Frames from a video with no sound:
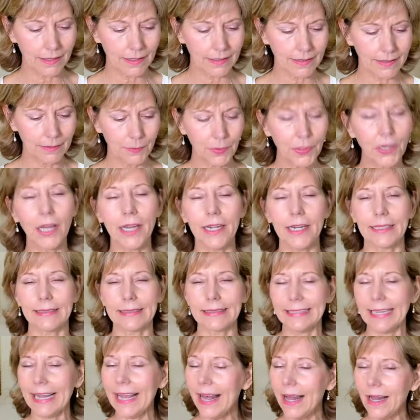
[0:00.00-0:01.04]
products
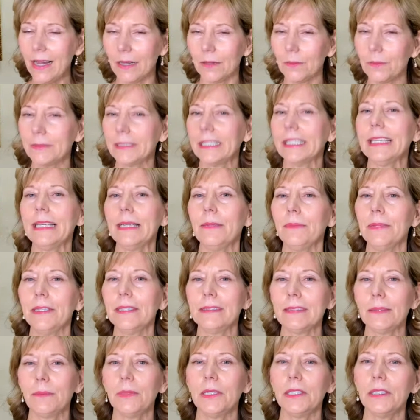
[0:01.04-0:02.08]
to help to keep this
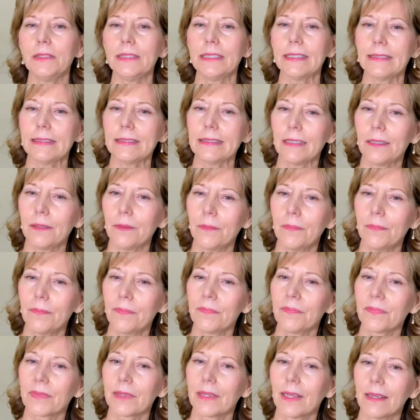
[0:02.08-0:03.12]
immune system
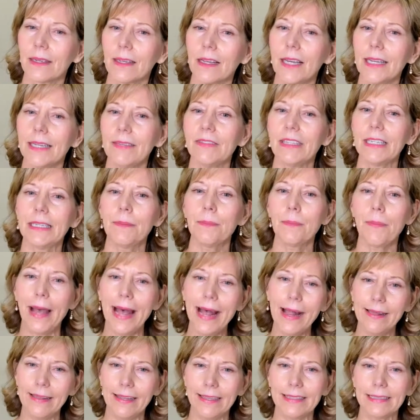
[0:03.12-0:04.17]
kind of in
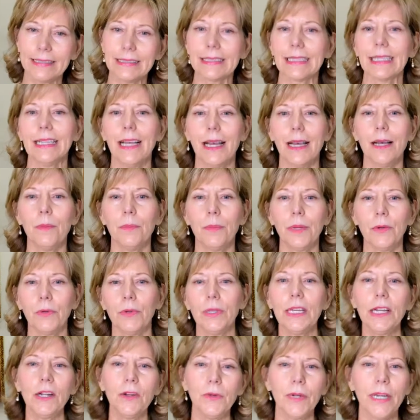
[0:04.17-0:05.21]
balance, but we
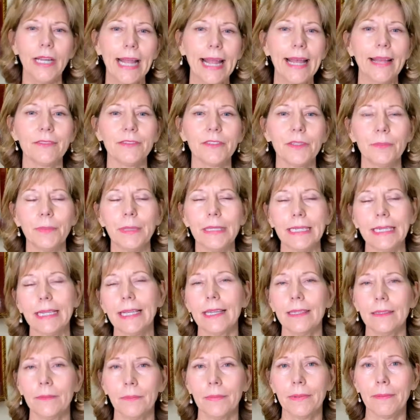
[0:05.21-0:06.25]
don't want to have to
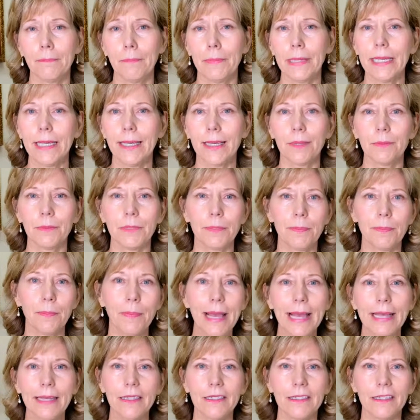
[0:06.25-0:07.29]
become
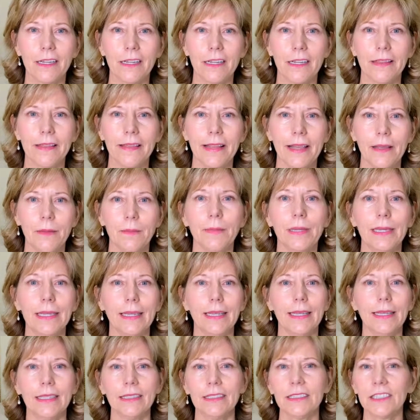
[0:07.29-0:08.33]
dependent on them.
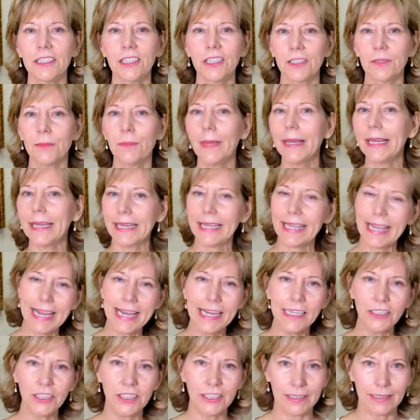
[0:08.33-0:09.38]
Certain
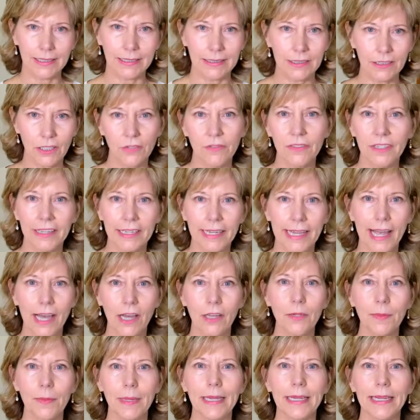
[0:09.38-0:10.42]
medications, over-the-counter
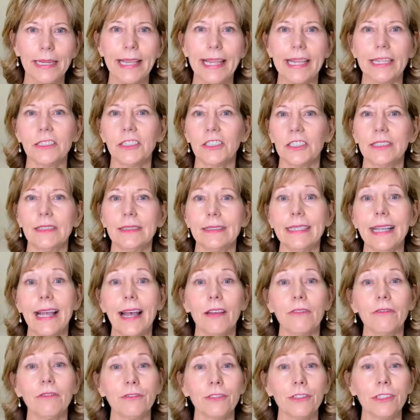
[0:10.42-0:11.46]
medications, have
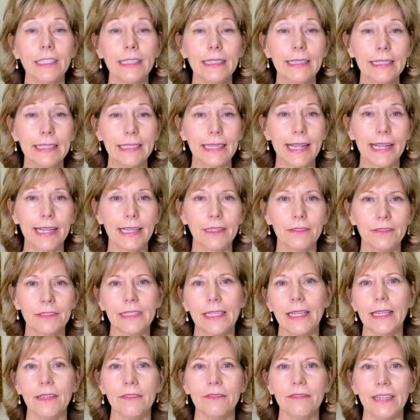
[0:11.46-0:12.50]
really negative
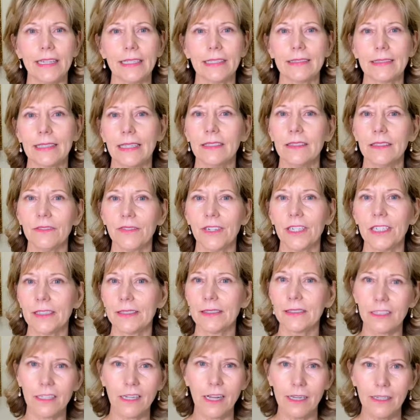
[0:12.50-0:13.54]
side effects as far as
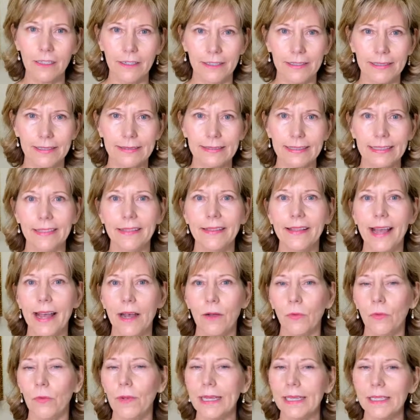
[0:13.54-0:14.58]
tolerance in that
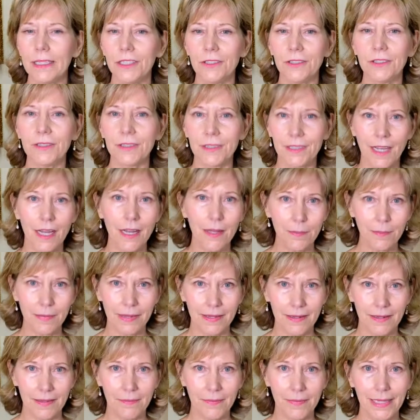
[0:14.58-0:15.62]
when you stop
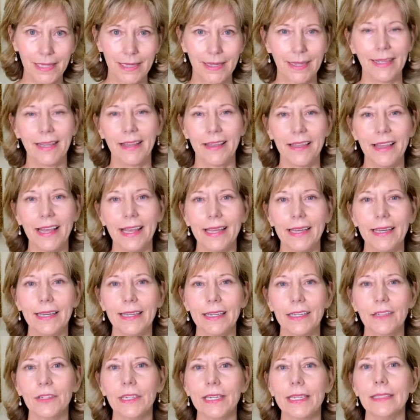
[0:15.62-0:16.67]
them, then it
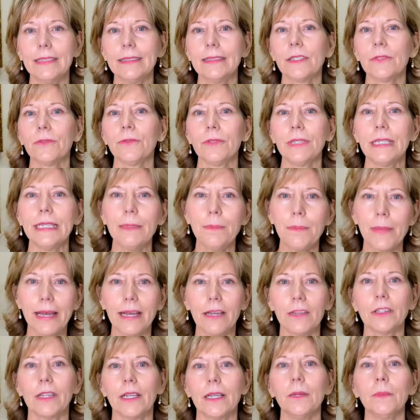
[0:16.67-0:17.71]
creates a
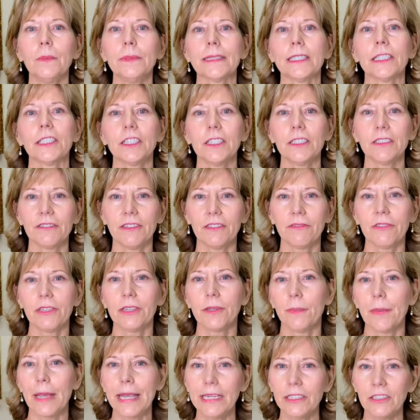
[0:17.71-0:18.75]
rebound upsurge of
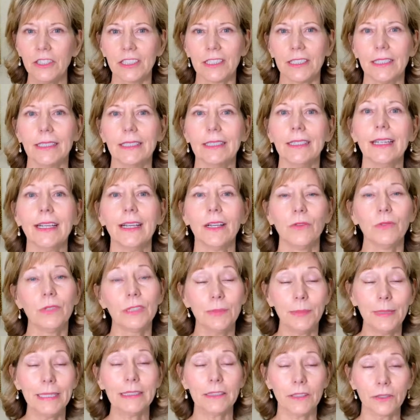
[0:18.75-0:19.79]
inflammation, which
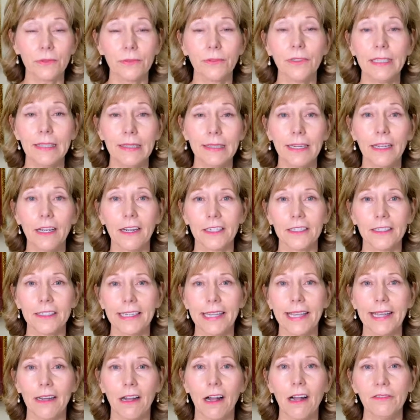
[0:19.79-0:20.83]
makes it really hard to
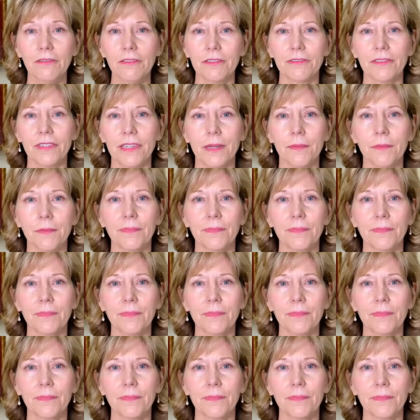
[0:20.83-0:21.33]
get off of them.